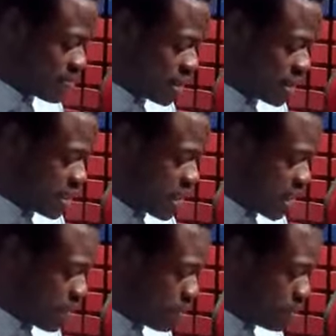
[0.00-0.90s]
Shade,
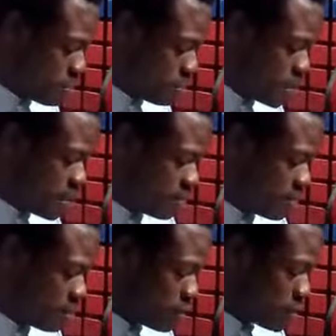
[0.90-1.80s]
I hope you mean
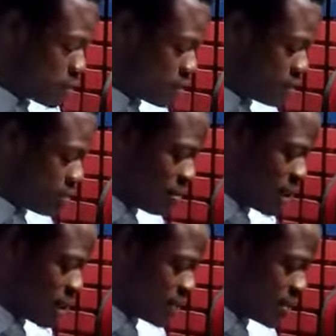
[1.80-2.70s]
revolution of the
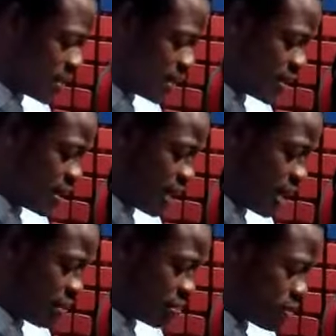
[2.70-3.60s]
mind.
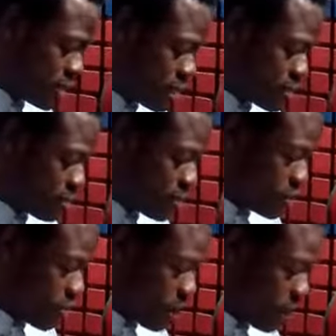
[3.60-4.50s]
I'm sure that is what
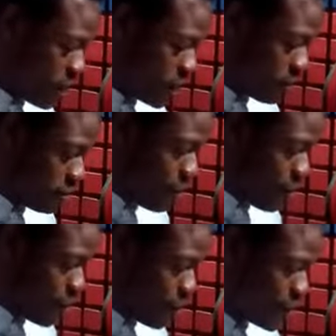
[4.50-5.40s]
you are calling
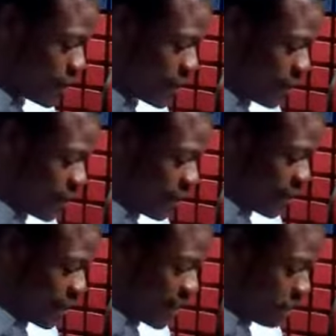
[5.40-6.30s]
for.
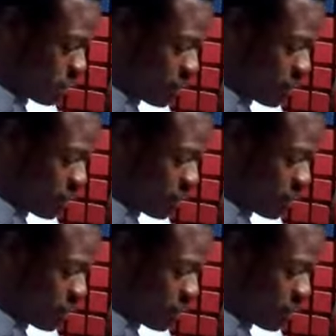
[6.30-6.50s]
Okay.